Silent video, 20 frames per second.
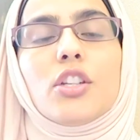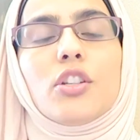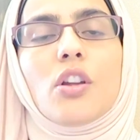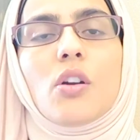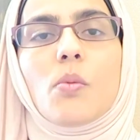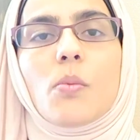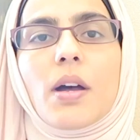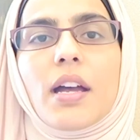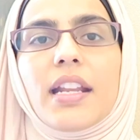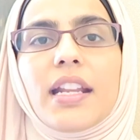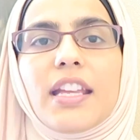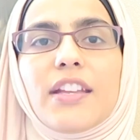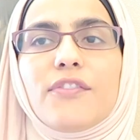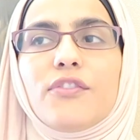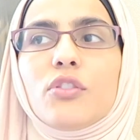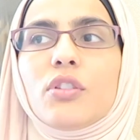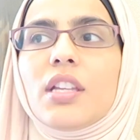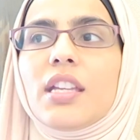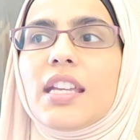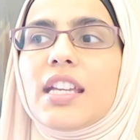You know what?
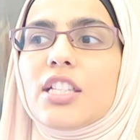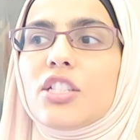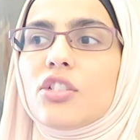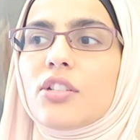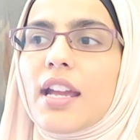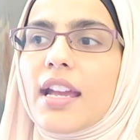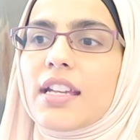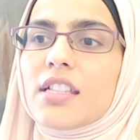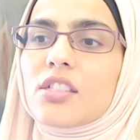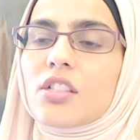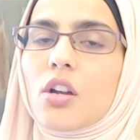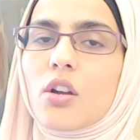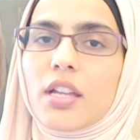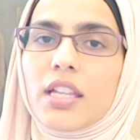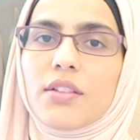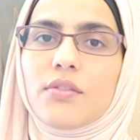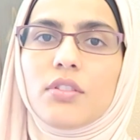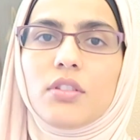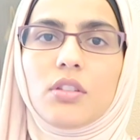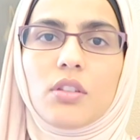If you can get your hands
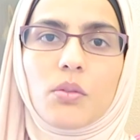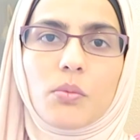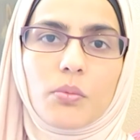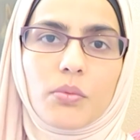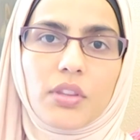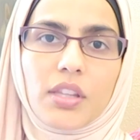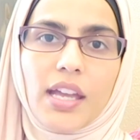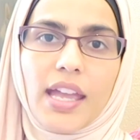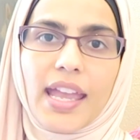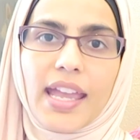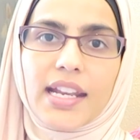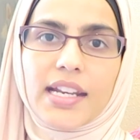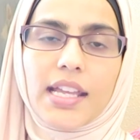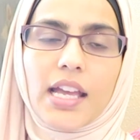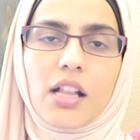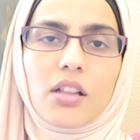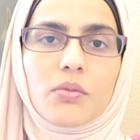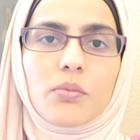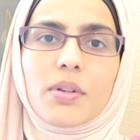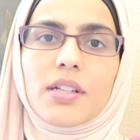on even the
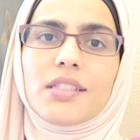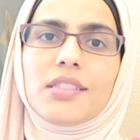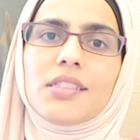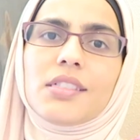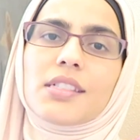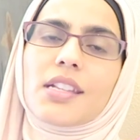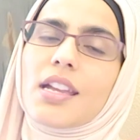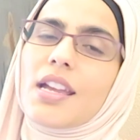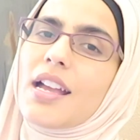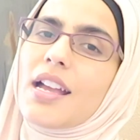handheld ones,